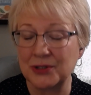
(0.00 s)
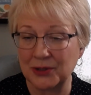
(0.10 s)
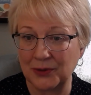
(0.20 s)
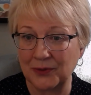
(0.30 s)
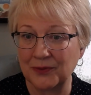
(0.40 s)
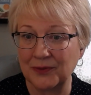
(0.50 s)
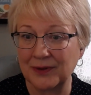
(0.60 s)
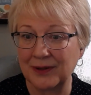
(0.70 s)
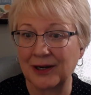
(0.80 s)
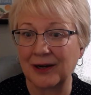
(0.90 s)

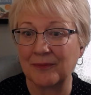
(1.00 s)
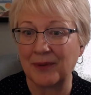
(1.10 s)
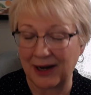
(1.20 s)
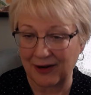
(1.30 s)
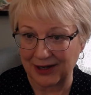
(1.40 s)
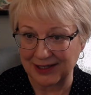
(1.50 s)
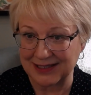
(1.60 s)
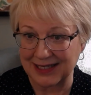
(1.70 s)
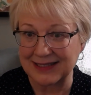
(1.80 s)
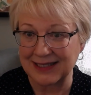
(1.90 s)
to their
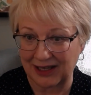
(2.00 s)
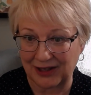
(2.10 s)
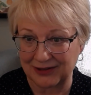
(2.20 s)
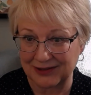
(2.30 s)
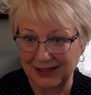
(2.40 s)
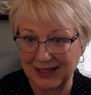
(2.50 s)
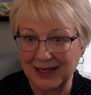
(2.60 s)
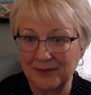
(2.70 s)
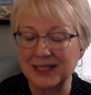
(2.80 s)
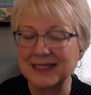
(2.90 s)
parent and tell
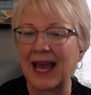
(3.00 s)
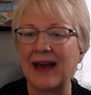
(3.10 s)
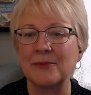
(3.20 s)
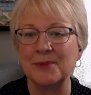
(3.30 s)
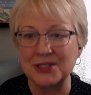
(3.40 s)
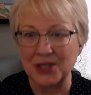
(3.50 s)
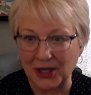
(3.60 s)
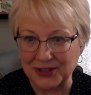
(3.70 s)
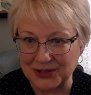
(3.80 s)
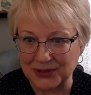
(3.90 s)
because they haven't been
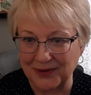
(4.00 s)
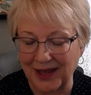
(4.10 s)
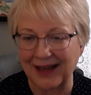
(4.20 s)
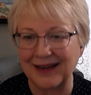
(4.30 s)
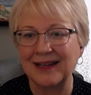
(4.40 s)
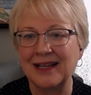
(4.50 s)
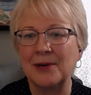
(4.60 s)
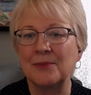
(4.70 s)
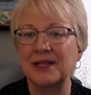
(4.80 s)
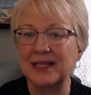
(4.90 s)
taught to do that.
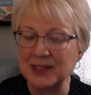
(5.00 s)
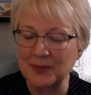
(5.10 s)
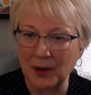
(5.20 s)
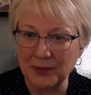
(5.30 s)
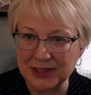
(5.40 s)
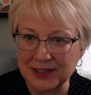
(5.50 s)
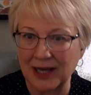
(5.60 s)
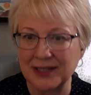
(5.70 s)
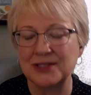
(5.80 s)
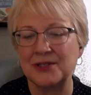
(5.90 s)
But this boy was
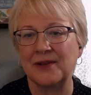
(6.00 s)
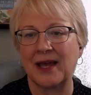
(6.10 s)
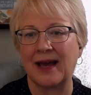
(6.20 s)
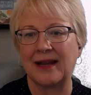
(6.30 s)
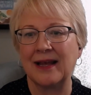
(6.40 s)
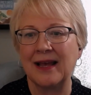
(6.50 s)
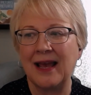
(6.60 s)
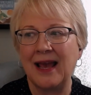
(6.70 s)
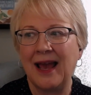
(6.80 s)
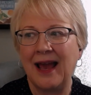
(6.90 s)
taught to do that.
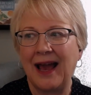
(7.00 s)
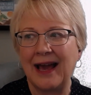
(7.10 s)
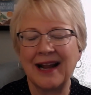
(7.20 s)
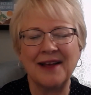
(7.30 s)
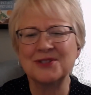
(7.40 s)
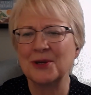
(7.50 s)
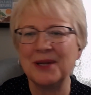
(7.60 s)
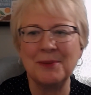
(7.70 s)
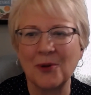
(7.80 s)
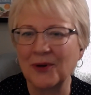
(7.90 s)
And I have so
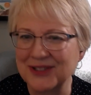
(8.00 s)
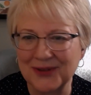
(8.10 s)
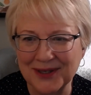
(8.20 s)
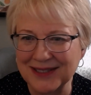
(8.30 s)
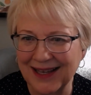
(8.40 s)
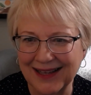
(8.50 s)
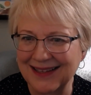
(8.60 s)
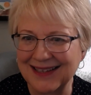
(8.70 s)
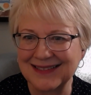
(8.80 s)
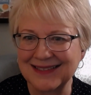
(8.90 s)
many more stories
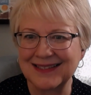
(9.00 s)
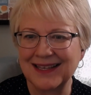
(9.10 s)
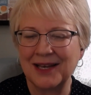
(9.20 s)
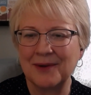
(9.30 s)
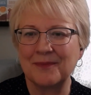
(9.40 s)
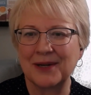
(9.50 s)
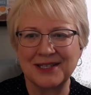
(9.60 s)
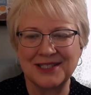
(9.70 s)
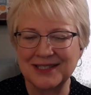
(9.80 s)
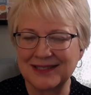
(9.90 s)
like this, but
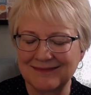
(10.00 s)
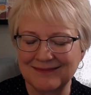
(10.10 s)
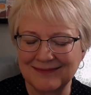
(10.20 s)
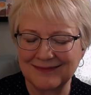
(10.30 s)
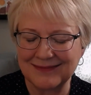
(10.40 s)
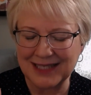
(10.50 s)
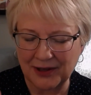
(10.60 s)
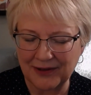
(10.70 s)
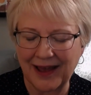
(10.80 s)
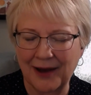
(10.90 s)
I just
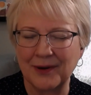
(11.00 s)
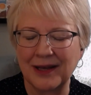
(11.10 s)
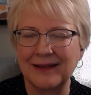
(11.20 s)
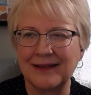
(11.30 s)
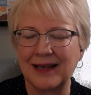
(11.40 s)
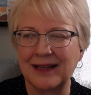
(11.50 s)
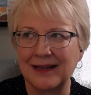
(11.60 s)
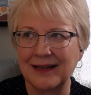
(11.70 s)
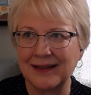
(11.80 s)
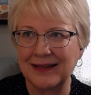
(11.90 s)
tell you that one
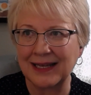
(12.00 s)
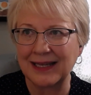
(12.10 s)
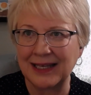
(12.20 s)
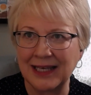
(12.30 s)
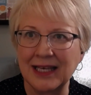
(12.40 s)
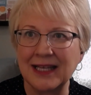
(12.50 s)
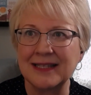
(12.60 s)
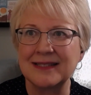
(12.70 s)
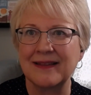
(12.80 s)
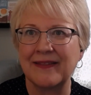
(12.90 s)
that the
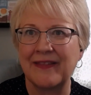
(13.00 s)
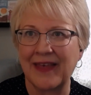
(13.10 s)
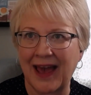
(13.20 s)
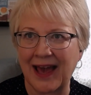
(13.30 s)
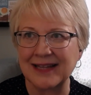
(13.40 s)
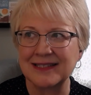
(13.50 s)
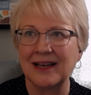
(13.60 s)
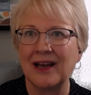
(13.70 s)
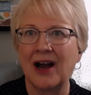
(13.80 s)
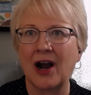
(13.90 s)
kids that
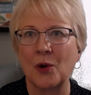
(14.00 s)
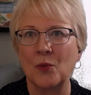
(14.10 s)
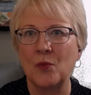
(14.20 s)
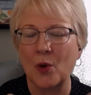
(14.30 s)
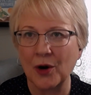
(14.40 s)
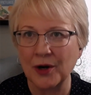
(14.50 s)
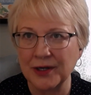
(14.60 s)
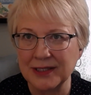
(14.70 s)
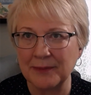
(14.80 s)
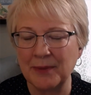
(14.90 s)
are
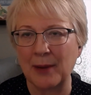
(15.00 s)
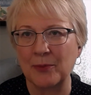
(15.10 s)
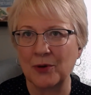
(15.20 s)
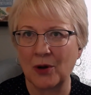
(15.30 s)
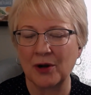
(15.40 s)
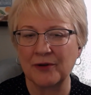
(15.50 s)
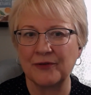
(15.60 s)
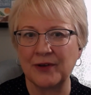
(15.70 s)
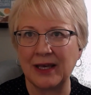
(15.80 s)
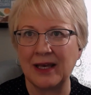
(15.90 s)
warned about
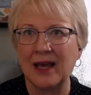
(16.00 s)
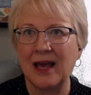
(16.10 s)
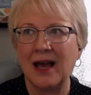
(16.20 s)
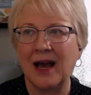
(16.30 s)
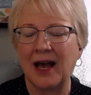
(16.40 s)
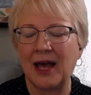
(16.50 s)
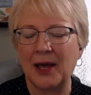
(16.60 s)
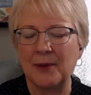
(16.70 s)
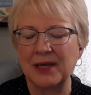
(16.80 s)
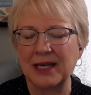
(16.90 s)
pornography
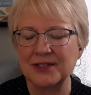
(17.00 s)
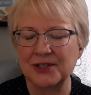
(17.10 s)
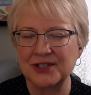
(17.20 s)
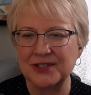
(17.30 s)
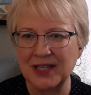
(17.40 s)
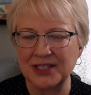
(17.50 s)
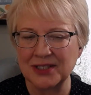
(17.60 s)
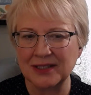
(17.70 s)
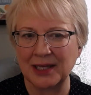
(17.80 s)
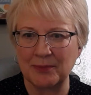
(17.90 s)
uh, because there's
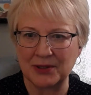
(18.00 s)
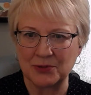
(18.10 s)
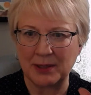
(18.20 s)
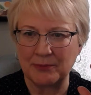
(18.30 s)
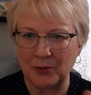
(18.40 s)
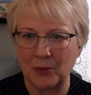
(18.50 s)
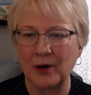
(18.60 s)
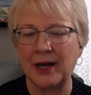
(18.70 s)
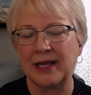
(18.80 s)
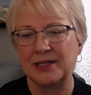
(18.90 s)
such a link between
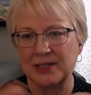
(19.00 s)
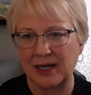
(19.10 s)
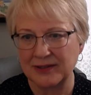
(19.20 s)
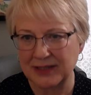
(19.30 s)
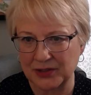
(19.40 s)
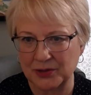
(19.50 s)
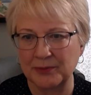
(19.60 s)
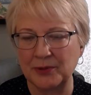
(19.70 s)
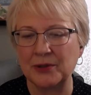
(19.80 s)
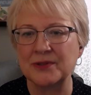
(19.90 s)
porn and child
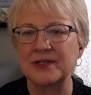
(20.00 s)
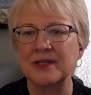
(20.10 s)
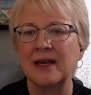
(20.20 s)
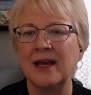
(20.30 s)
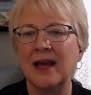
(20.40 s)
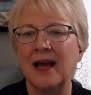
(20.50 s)
sexual abuse